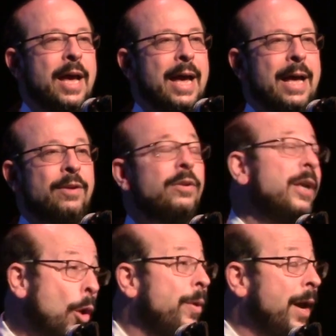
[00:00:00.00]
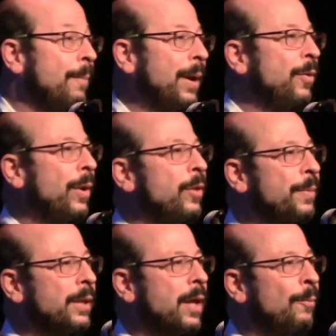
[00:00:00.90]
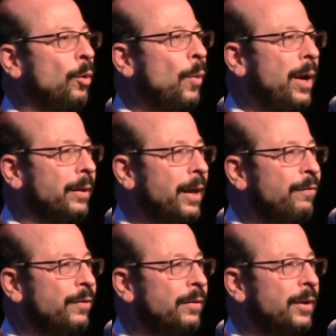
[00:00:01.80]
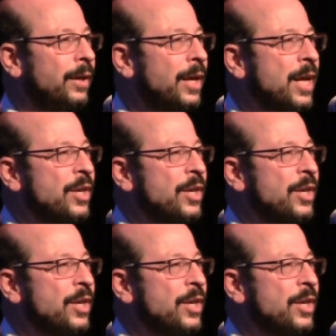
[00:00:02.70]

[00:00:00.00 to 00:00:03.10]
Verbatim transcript: And, oh yeah, by the way, there'll be a lot more wildlife, right?